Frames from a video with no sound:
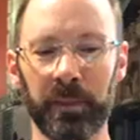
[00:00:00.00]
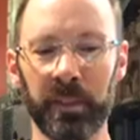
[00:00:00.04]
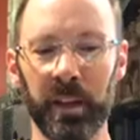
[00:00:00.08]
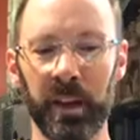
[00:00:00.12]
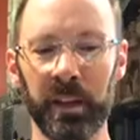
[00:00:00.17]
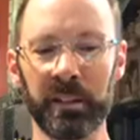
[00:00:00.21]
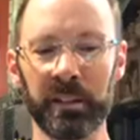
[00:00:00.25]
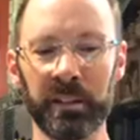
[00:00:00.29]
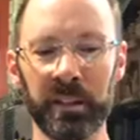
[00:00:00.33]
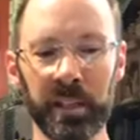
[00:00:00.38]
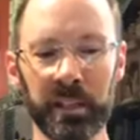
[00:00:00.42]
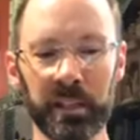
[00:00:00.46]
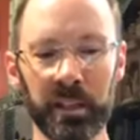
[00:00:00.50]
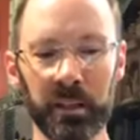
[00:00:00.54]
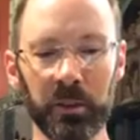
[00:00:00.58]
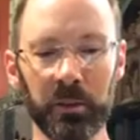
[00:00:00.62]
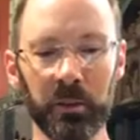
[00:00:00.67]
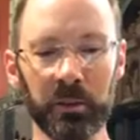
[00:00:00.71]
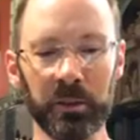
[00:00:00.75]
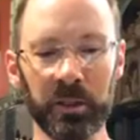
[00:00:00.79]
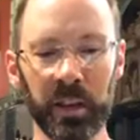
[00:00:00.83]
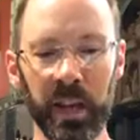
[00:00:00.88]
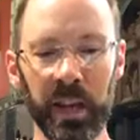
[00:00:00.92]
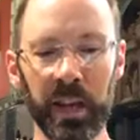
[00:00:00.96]
I sit at
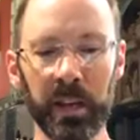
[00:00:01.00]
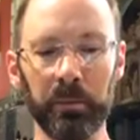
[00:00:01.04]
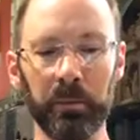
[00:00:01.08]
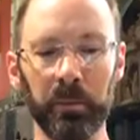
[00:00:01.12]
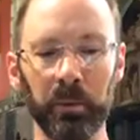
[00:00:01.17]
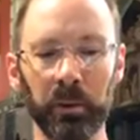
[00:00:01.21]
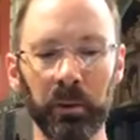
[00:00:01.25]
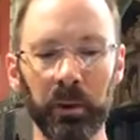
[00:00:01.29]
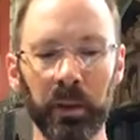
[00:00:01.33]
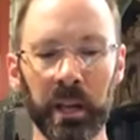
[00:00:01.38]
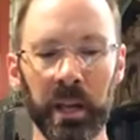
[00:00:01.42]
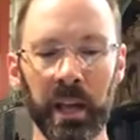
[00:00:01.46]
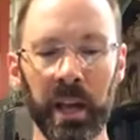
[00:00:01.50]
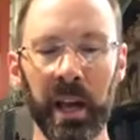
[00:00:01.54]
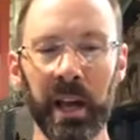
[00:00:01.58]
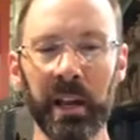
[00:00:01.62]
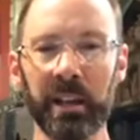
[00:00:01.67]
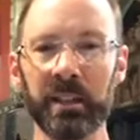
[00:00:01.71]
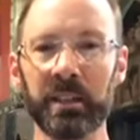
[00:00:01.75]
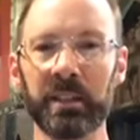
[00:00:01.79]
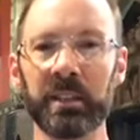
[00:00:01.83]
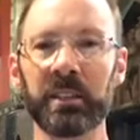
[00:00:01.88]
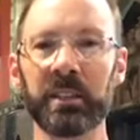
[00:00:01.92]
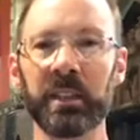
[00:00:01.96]
your table
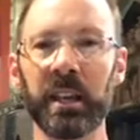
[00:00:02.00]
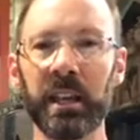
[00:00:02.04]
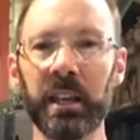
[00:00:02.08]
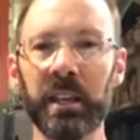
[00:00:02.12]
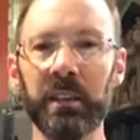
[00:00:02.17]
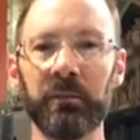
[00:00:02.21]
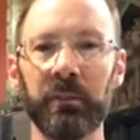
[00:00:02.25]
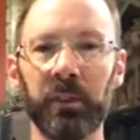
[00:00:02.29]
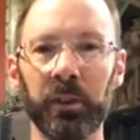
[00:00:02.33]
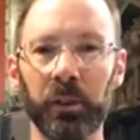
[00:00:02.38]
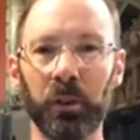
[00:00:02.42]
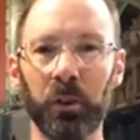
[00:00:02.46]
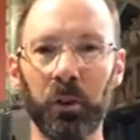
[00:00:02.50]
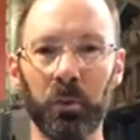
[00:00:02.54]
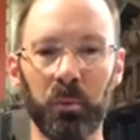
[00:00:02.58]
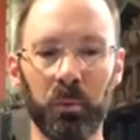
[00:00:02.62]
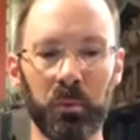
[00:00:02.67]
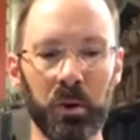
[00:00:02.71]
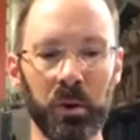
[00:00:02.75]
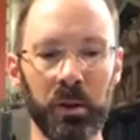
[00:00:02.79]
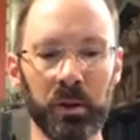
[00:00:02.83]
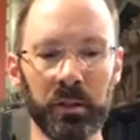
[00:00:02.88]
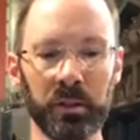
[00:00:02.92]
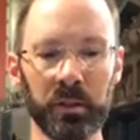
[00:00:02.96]
and savour your
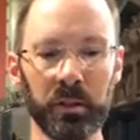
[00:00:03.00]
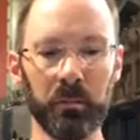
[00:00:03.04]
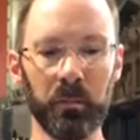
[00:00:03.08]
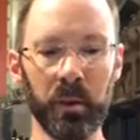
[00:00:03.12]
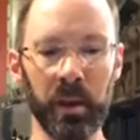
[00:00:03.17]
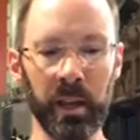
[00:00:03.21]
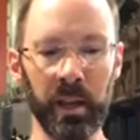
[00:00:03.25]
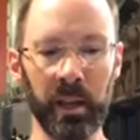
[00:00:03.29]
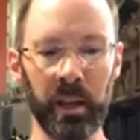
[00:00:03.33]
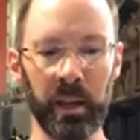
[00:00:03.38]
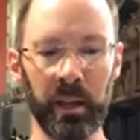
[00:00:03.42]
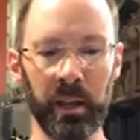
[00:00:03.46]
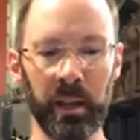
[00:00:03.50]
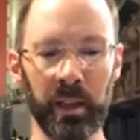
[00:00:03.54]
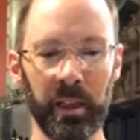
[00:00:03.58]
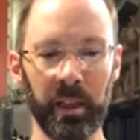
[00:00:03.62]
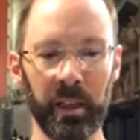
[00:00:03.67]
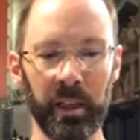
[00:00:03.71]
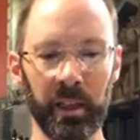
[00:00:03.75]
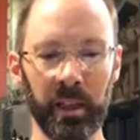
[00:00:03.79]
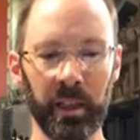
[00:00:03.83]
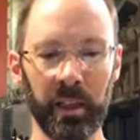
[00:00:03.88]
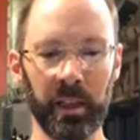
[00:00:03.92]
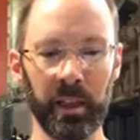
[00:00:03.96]
word to me.
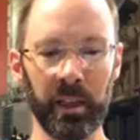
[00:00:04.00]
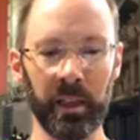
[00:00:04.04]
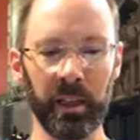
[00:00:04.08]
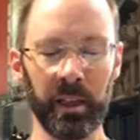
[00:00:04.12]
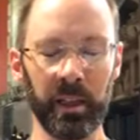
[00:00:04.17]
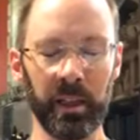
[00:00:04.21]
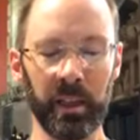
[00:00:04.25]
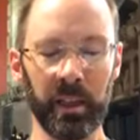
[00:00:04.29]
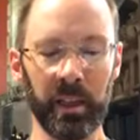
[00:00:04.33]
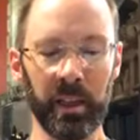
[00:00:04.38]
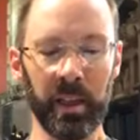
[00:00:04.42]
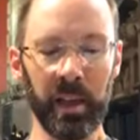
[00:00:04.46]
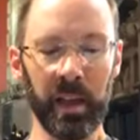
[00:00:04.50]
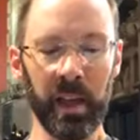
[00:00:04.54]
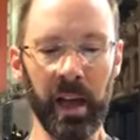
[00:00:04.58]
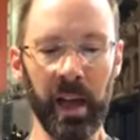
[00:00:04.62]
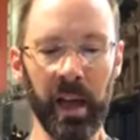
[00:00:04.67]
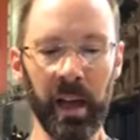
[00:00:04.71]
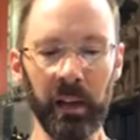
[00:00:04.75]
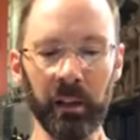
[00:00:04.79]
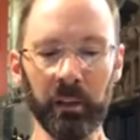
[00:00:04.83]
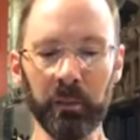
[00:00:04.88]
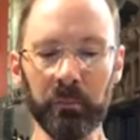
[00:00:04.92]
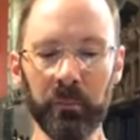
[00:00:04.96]

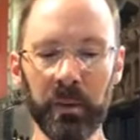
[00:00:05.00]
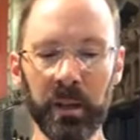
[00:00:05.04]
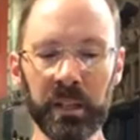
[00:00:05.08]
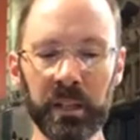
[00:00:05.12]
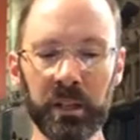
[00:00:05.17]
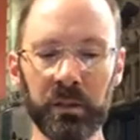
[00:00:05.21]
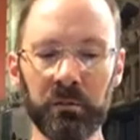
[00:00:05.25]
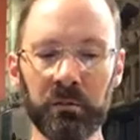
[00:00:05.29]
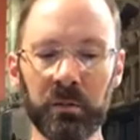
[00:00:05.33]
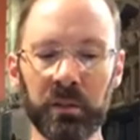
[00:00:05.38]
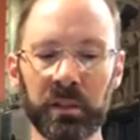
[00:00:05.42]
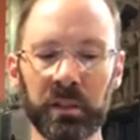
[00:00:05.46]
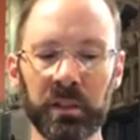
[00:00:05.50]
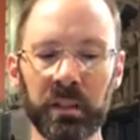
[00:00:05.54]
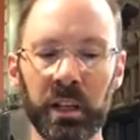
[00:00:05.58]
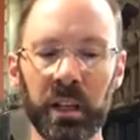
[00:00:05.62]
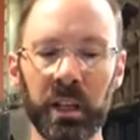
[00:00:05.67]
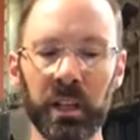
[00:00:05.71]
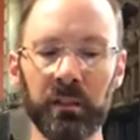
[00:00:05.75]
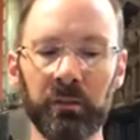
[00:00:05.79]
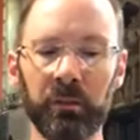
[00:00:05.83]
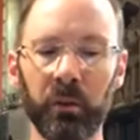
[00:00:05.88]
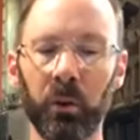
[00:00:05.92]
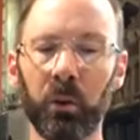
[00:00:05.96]
Help me to
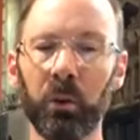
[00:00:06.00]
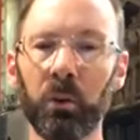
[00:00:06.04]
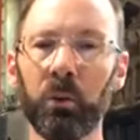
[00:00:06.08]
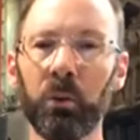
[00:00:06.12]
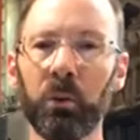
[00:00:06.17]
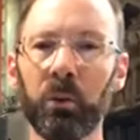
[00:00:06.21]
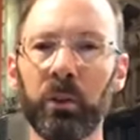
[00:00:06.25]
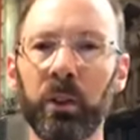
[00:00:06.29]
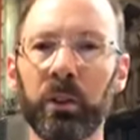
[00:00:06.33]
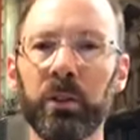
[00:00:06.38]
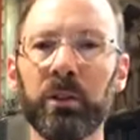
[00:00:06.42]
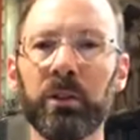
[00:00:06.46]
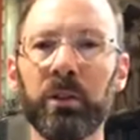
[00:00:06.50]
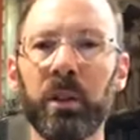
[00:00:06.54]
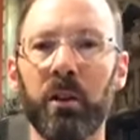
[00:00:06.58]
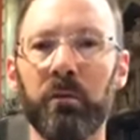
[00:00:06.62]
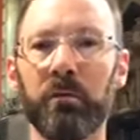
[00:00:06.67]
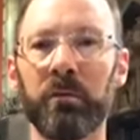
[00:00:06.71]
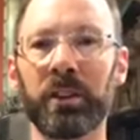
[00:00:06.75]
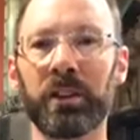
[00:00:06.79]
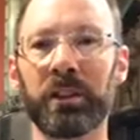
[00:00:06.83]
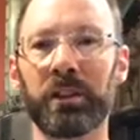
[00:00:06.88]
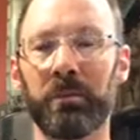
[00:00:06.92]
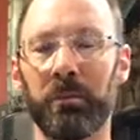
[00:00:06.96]
receive all the
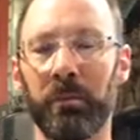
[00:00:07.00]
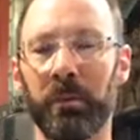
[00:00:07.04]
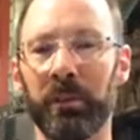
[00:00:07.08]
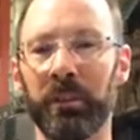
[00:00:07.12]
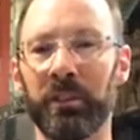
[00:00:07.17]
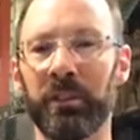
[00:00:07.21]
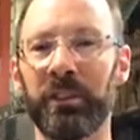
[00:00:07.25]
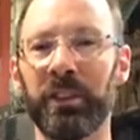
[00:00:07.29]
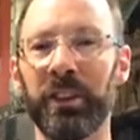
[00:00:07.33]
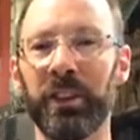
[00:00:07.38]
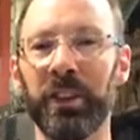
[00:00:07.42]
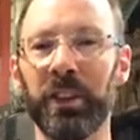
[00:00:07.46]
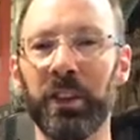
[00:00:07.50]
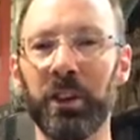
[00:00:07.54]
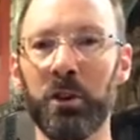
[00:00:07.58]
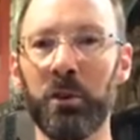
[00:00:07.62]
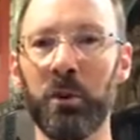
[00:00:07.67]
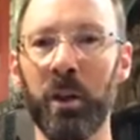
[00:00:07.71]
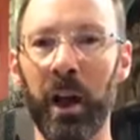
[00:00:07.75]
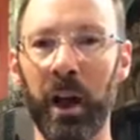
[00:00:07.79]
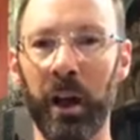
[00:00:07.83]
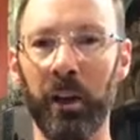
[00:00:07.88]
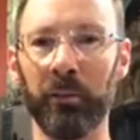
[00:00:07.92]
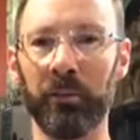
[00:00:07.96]
nourishment that
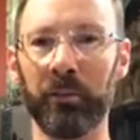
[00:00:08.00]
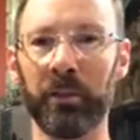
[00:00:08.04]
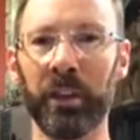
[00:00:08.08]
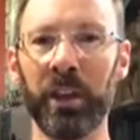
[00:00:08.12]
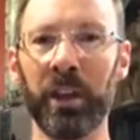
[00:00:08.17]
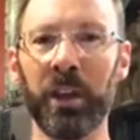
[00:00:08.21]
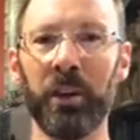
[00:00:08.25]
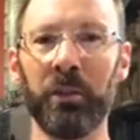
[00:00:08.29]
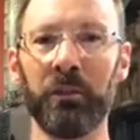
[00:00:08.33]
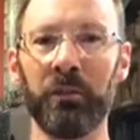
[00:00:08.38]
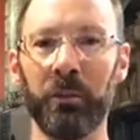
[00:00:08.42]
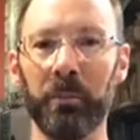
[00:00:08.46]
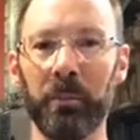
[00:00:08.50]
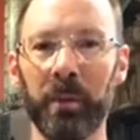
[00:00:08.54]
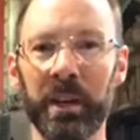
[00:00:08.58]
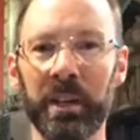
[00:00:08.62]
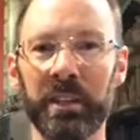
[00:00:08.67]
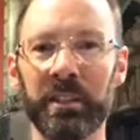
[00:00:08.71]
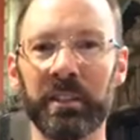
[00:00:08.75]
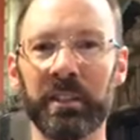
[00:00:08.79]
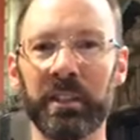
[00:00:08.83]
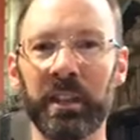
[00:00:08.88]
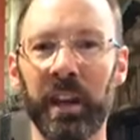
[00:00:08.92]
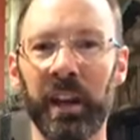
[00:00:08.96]
you have for me
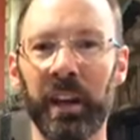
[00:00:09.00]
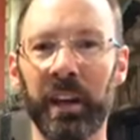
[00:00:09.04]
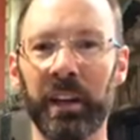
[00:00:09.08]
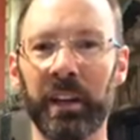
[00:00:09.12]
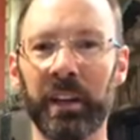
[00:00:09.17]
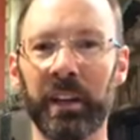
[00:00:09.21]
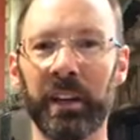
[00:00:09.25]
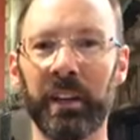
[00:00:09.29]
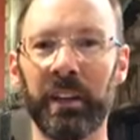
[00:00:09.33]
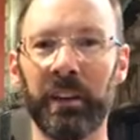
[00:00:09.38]
today.